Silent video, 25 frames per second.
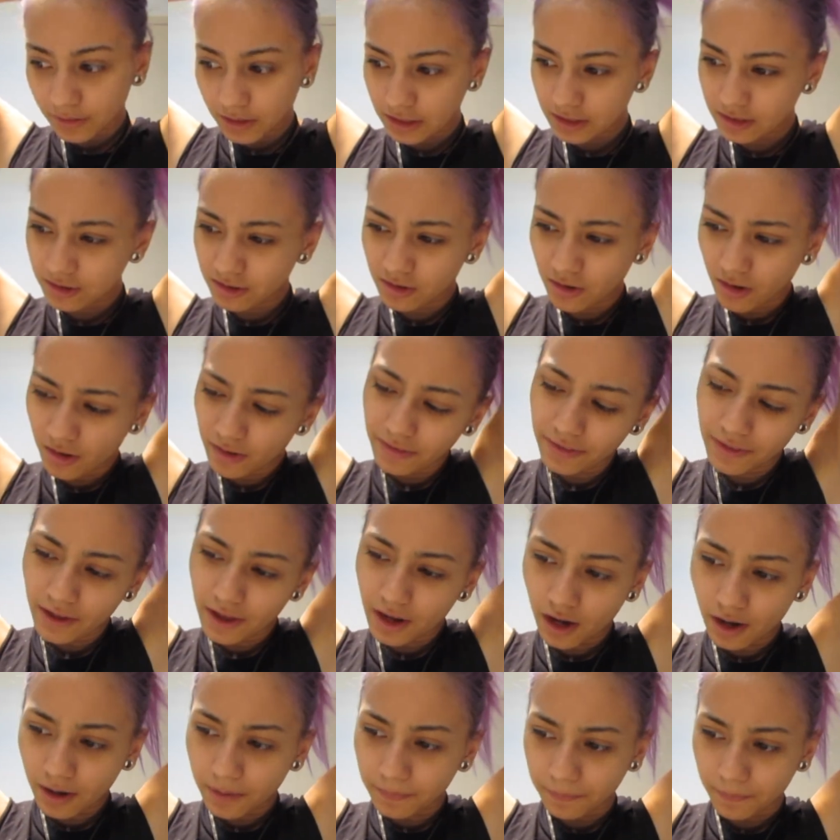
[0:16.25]
It's not
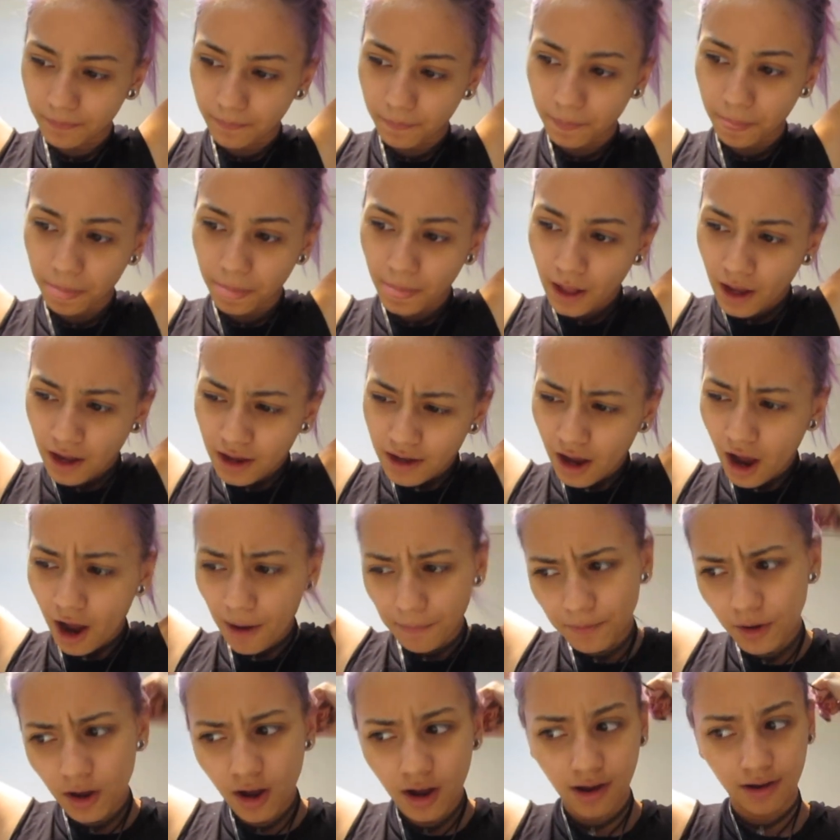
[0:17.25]
that I'm,
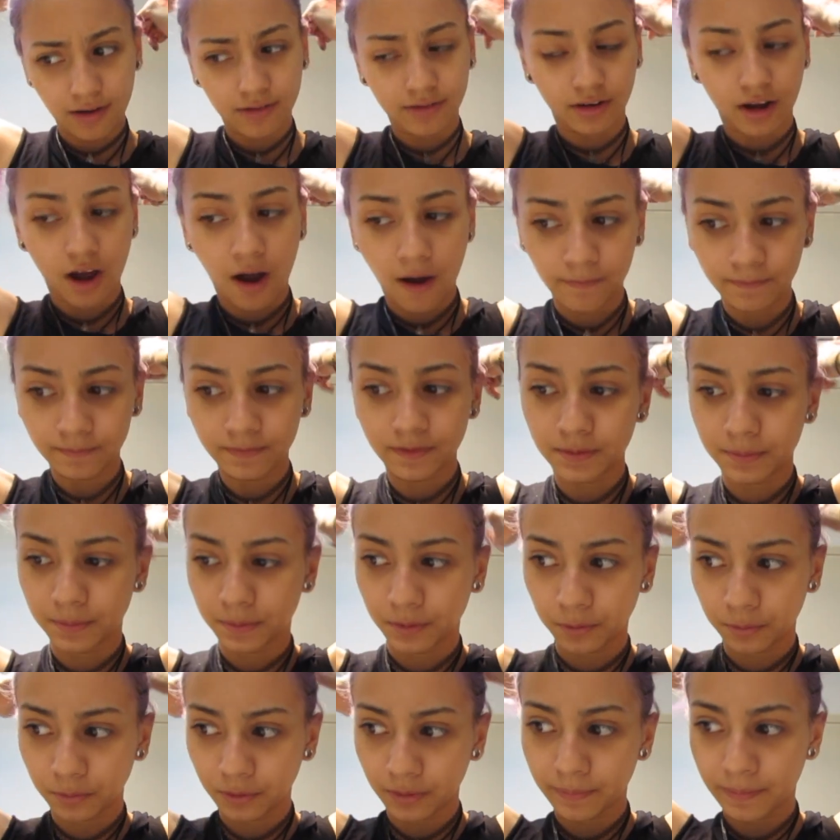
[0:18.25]
I'm not
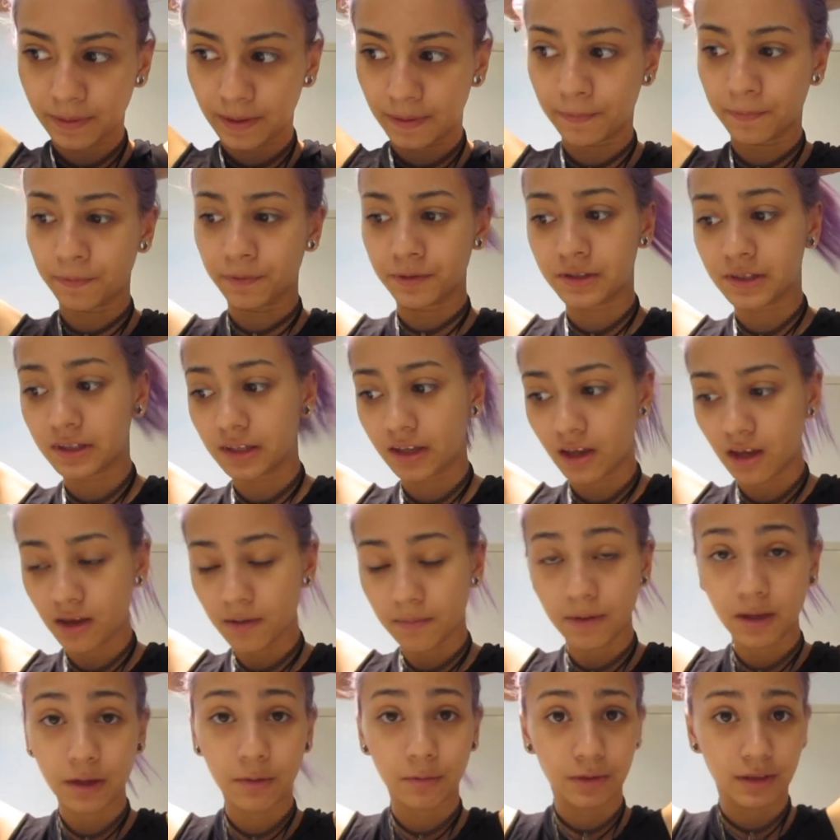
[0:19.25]
uncomfortable with people
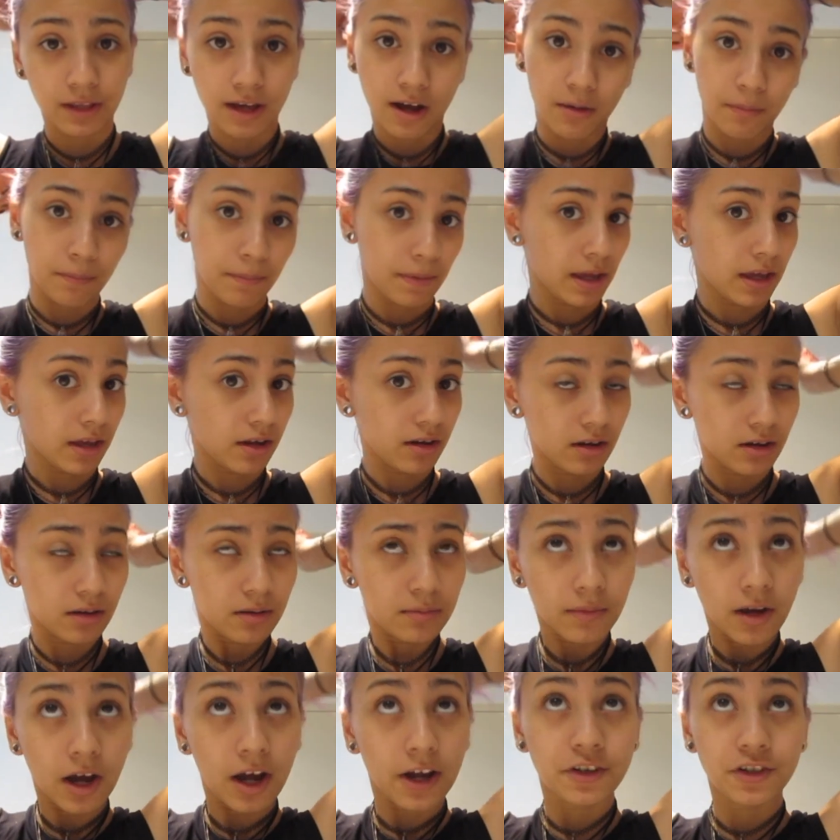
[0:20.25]
seeing me without
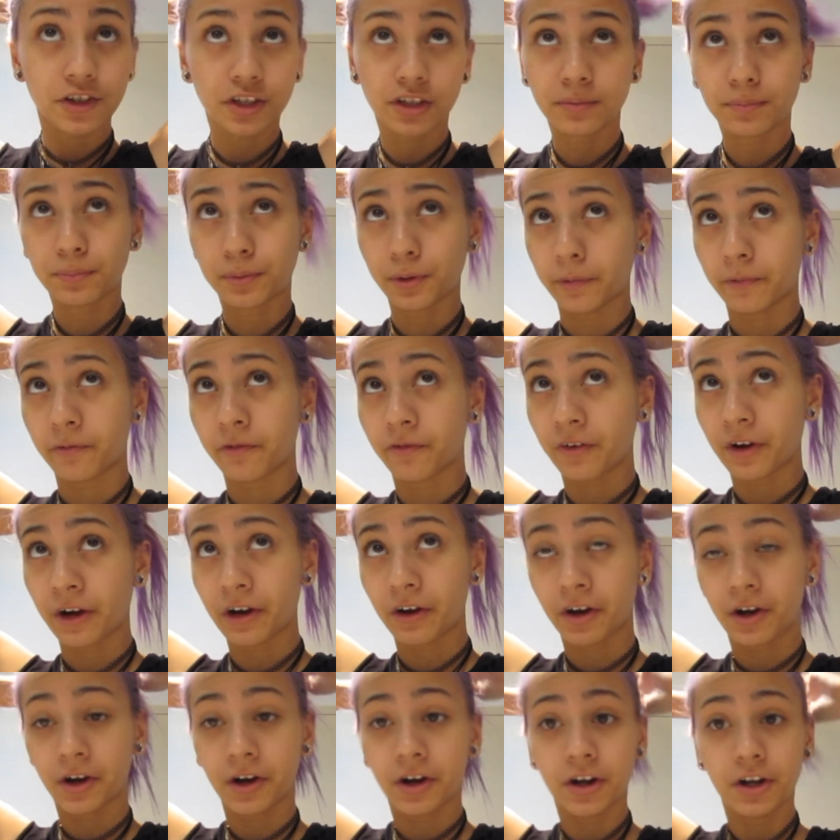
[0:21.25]
makeup. I just
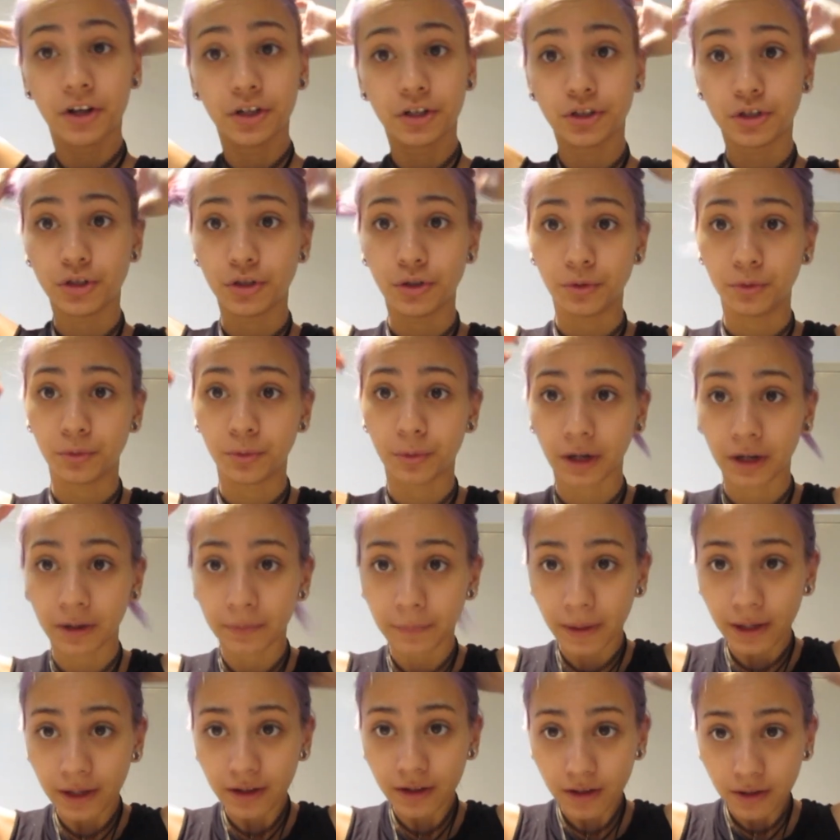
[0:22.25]
prefer to wear
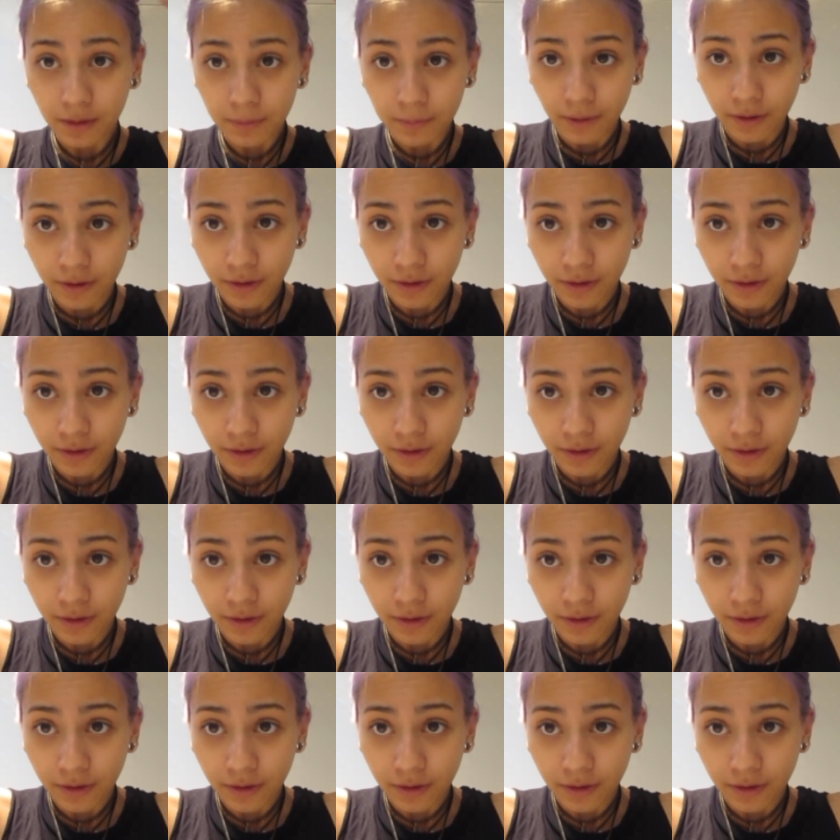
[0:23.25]
makeup.